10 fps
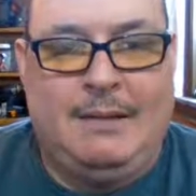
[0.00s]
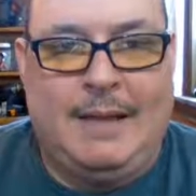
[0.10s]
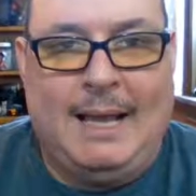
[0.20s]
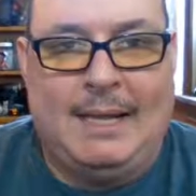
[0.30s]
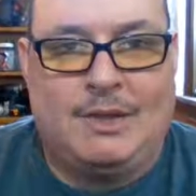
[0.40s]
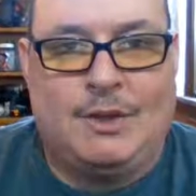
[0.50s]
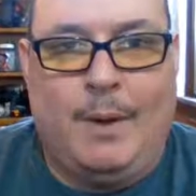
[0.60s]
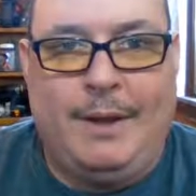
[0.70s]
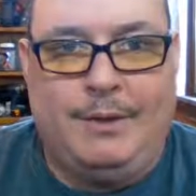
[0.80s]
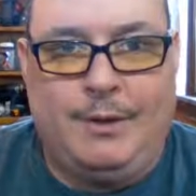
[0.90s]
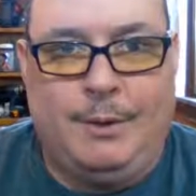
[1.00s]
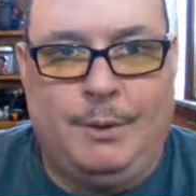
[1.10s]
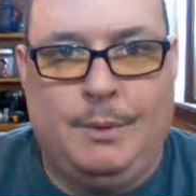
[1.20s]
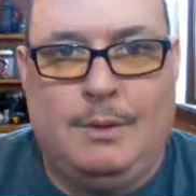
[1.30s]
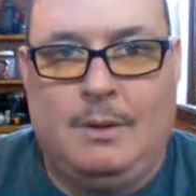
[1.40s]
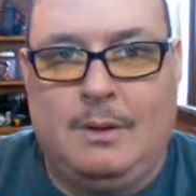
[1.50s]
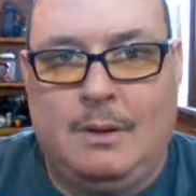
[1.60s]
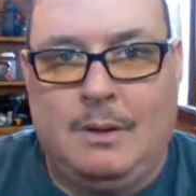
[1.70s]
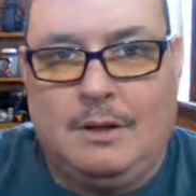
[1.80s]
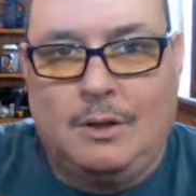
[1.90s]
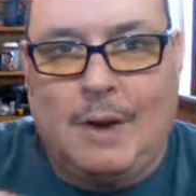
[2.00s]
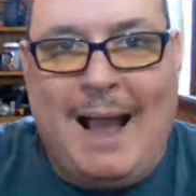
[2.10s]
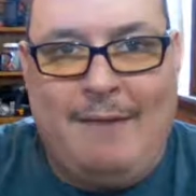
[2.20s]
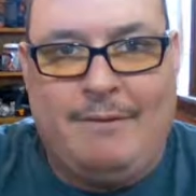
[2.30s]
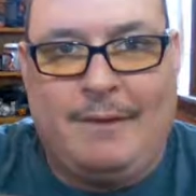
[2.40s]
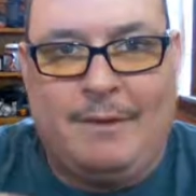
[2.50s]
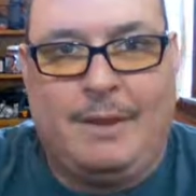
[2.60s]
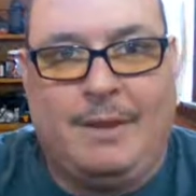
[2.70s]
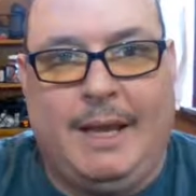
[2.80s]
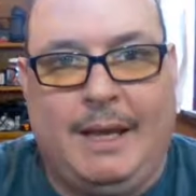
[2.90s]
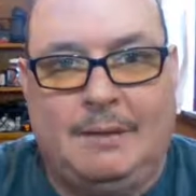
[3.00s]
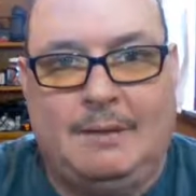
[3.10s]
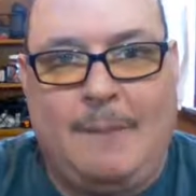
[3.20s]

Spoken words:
that is going to drive everything.